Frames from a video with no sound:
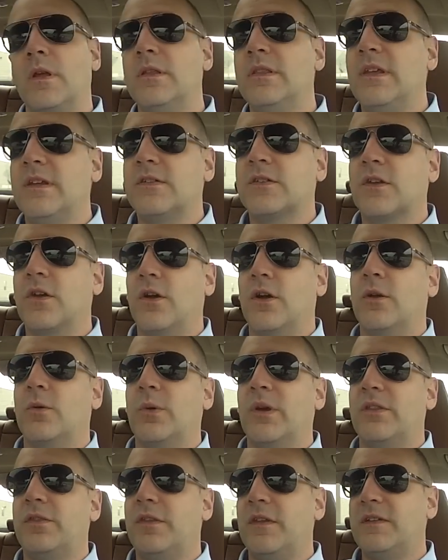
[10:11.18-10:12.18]
This car
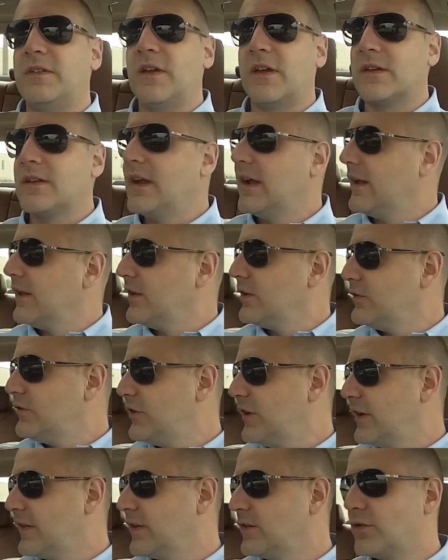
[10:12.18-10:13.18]
with the
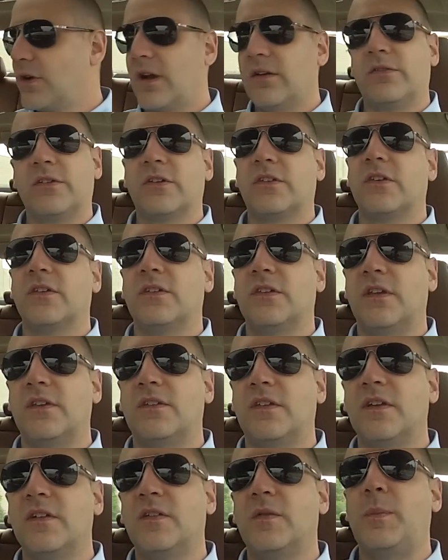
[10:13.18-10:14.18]
technology and the driver's
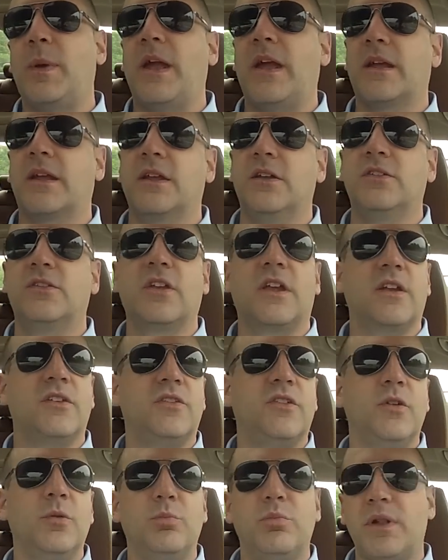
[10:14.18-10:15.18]
assistance package
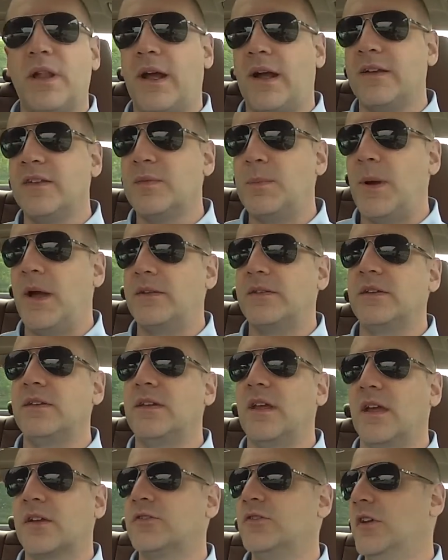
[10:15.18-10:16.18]
gets you blind spot
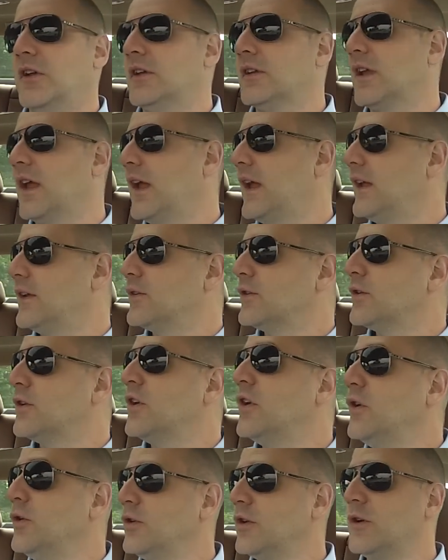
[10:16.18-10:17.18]
detection, and
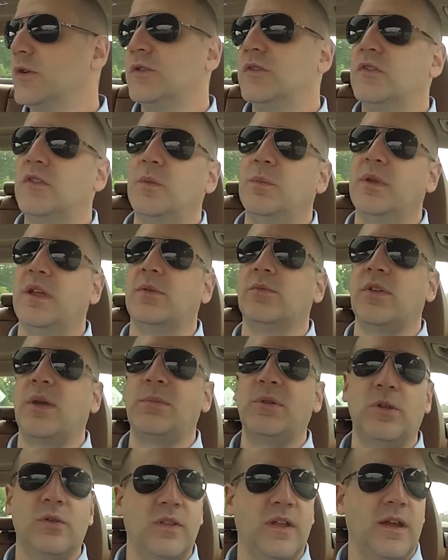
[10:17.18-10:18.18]
kudos to
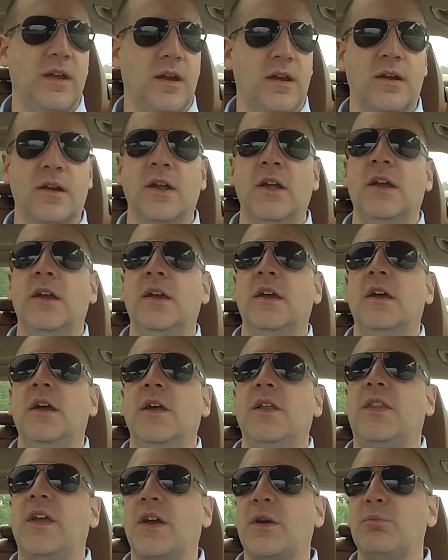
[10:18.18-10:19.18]
BMW there.
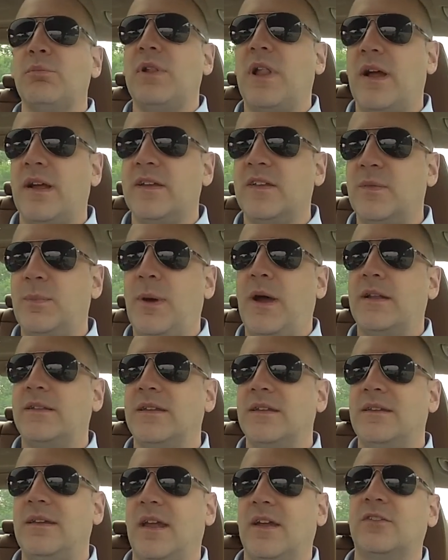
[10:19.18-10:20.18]
Their blind spot
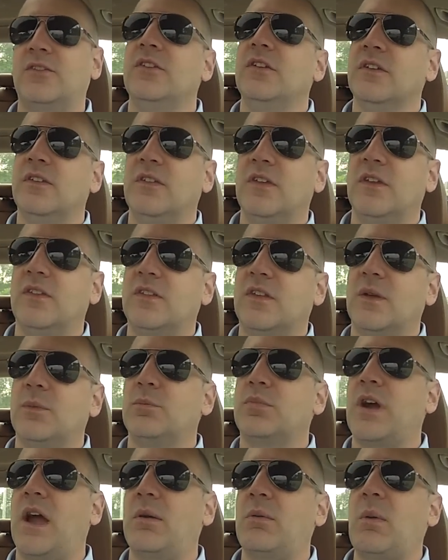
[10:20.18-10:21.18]
detection
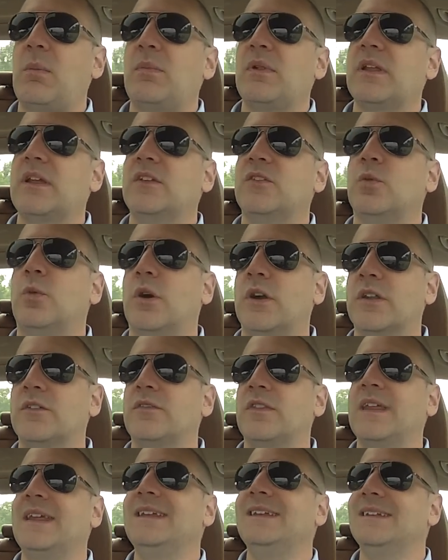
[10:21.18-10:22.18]
system probably is one
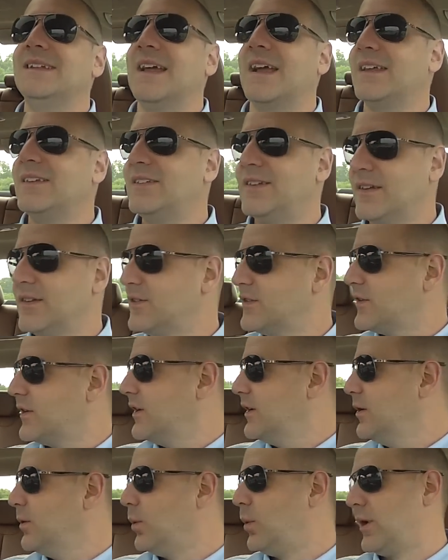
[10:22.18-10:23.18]
of the nicest
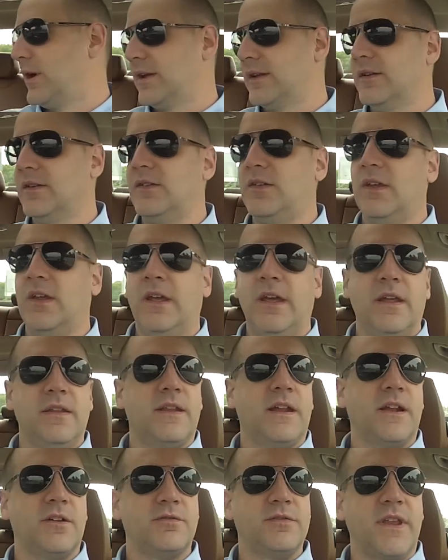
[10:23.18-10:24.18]
ones
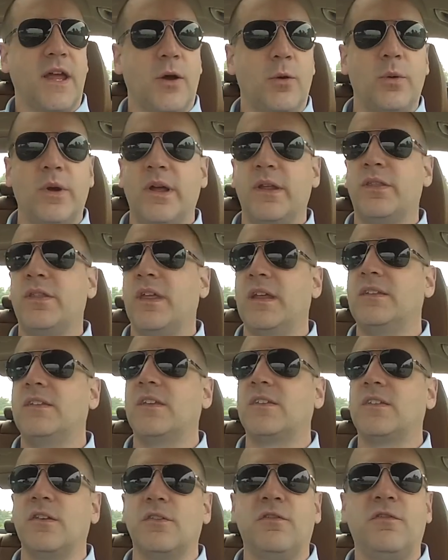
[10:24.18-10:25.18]
that I've dealt with. It
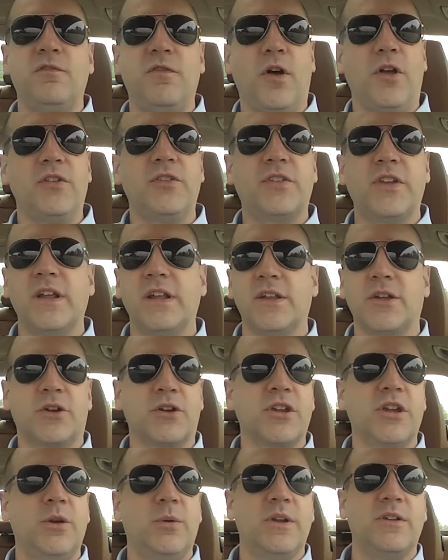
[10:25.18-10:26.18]
doesn't falsely
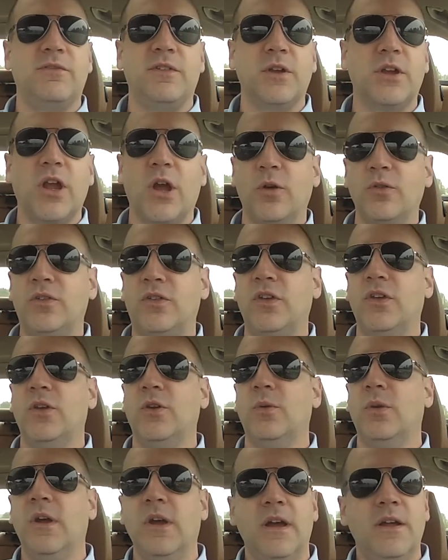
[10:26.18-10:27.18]
alert you, and if you go
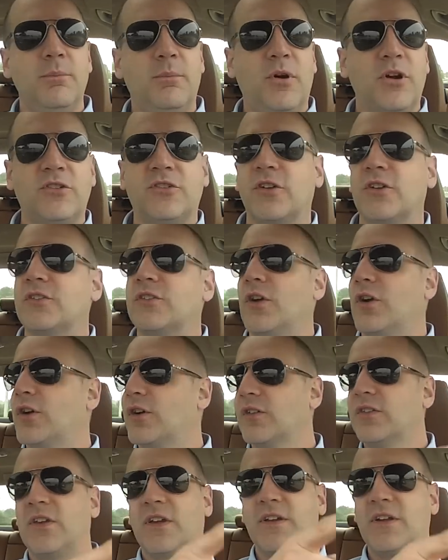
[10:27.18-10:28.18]
to put your
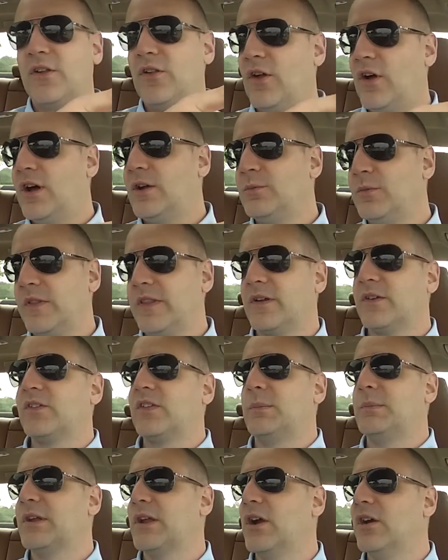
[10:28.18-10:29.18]
turn signal on when there's
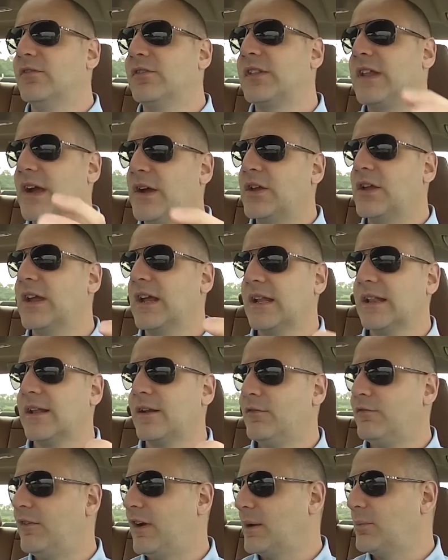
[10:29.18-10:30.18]
somebody over there, you get a
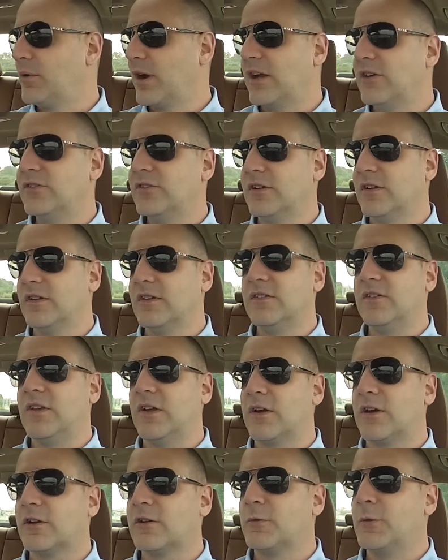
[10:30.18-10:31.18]
little vibration in the
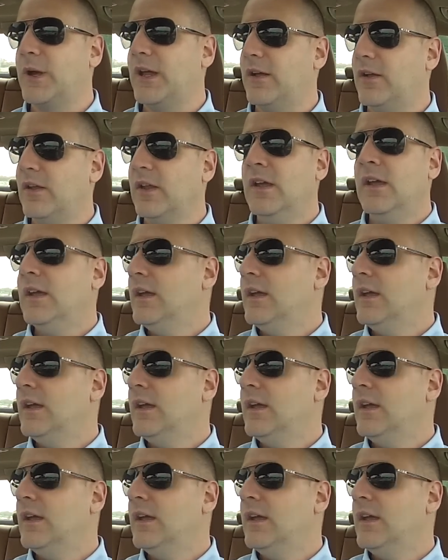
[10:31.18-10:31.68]
steering wheel.